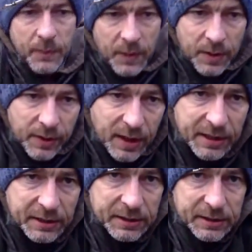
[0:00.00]
Okay,
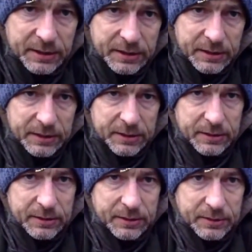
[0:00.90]

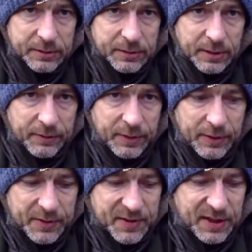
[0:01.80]
hopefully you
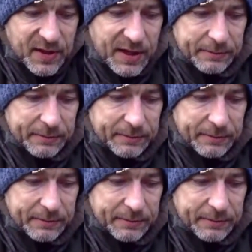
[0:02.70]
can see that.